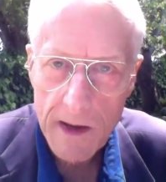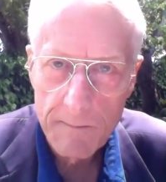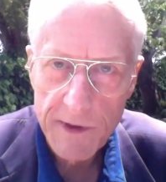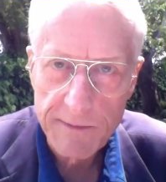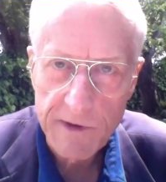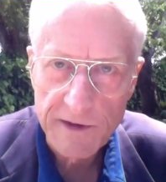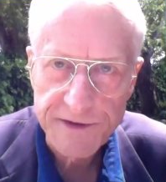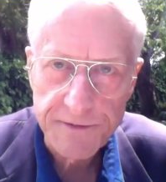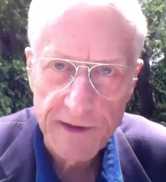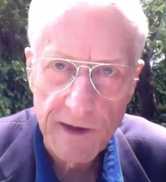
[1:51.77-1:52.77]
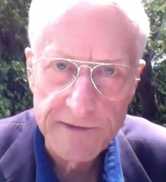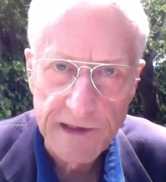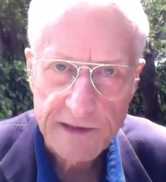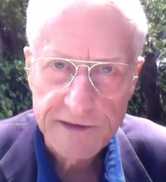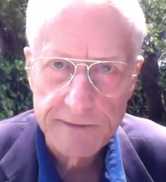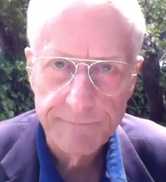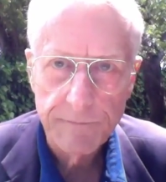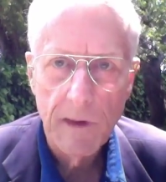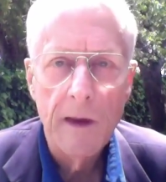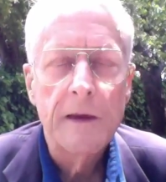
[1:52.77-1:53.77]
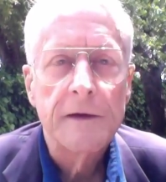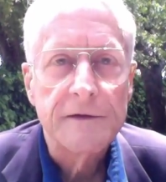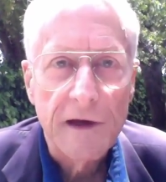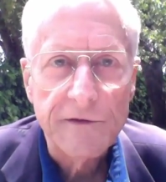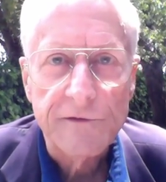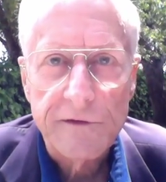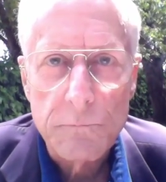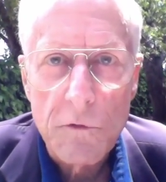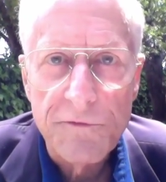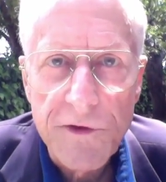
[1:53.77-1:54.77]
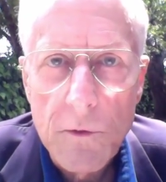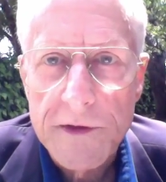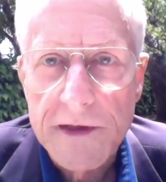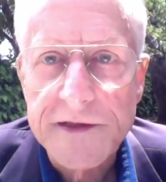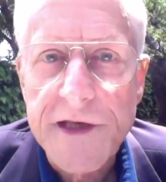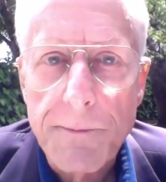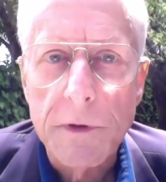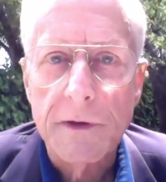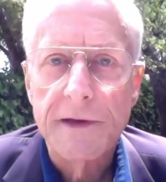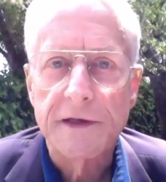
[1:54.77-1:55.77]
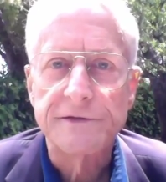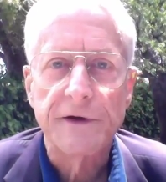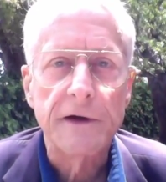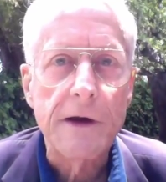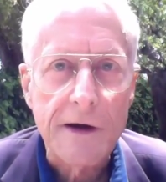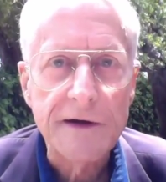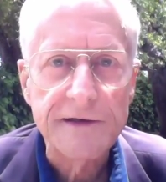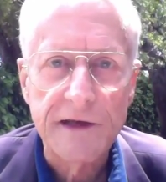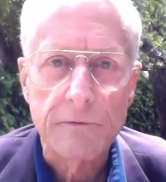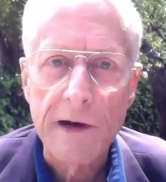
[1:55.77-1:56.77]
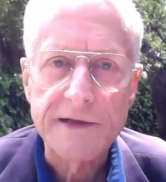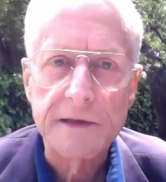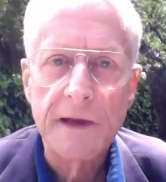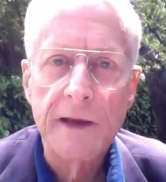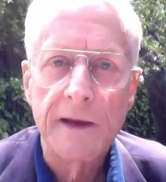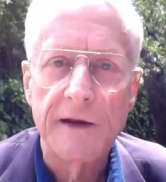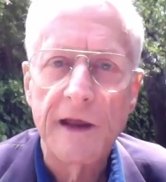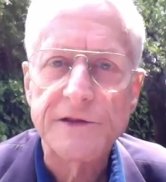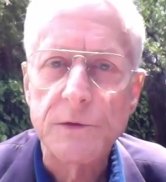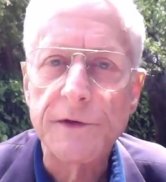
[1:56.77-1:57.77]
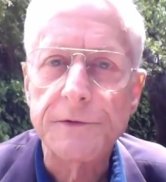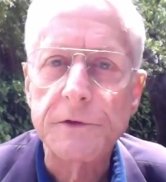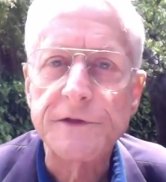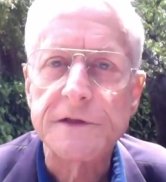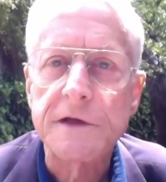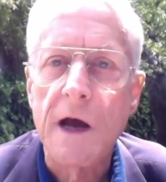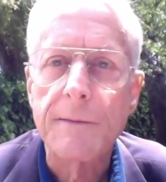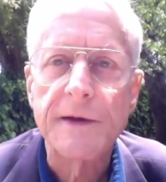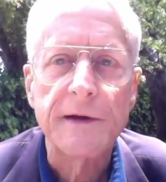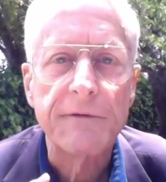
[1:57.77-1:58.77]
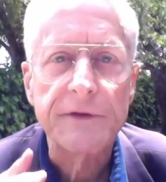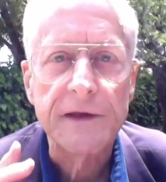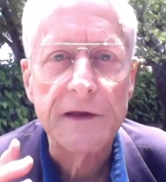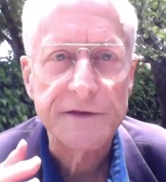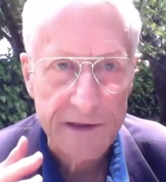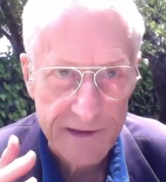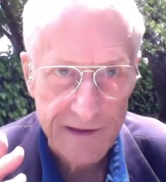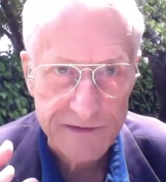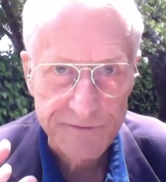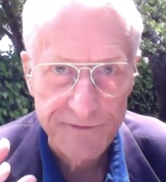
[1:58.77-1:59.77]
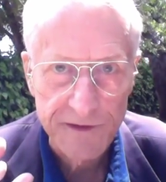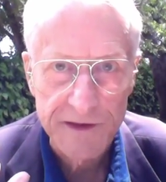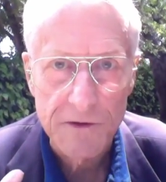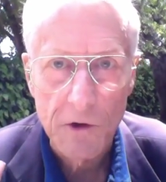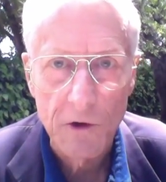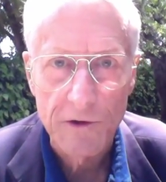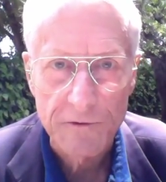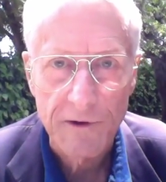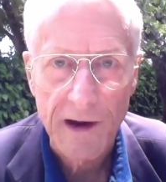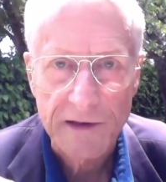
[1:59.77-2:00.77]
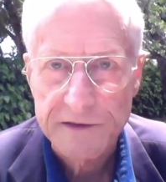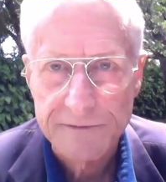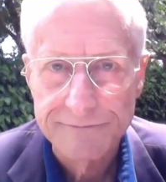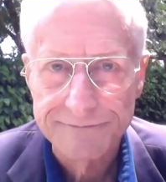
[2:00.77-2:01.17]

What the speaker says: But I'm concentrating on text. Text is more fluid and supple. It's very hard to get right. It has to introduce and comment on everything else, and it has to fill in all the cracks.